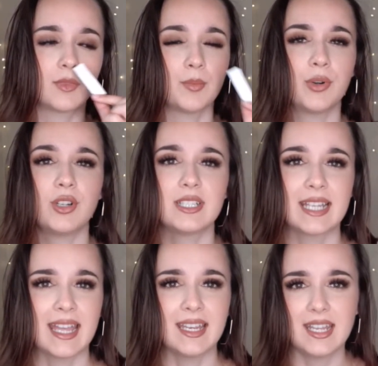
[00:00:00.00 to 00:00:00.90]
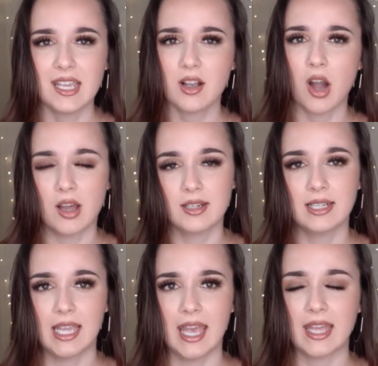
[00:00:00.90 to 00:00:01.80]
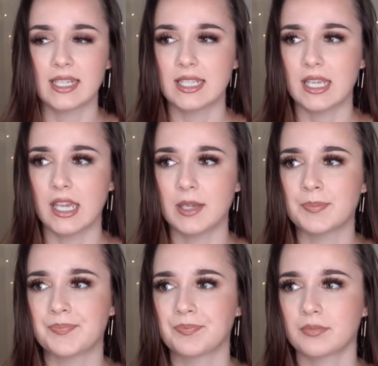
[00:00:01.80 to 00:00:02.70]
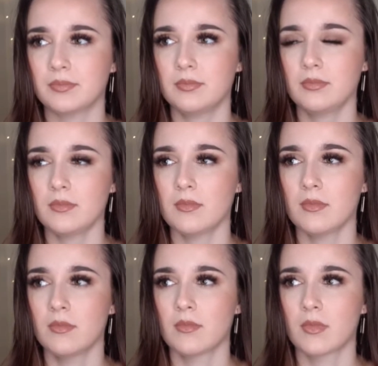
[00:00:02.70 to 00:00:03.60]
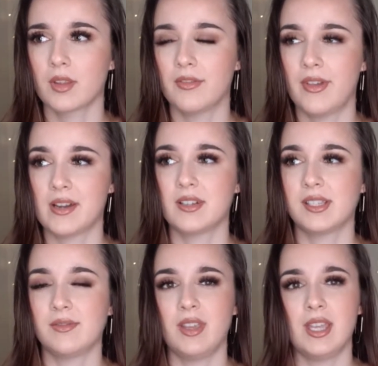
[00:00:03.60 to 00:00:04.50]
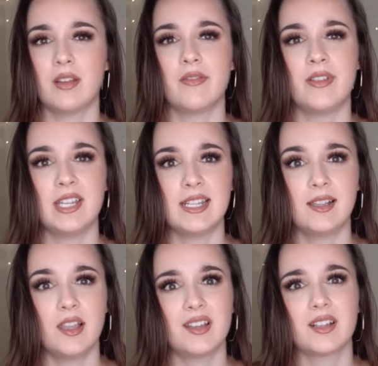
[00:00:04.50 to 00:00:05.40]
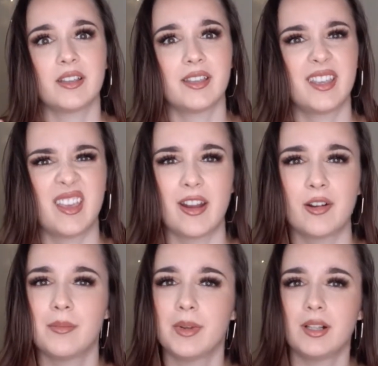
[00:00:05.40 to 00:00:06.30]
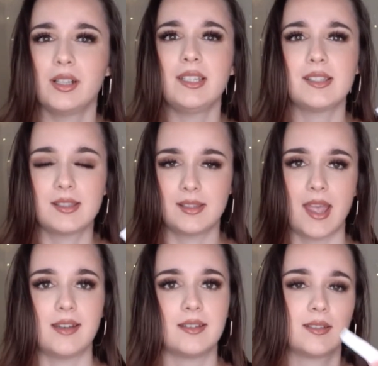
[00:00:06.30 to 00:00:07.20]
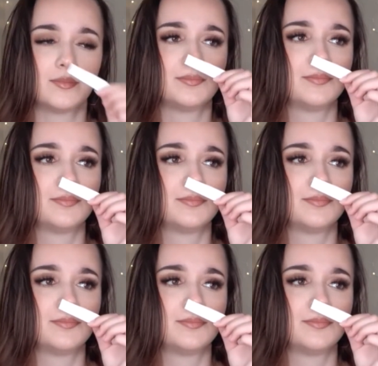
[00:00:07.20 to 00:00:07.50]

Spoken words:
Burnt candy, cotton candy, very sweet, vanilla, caramelly scent.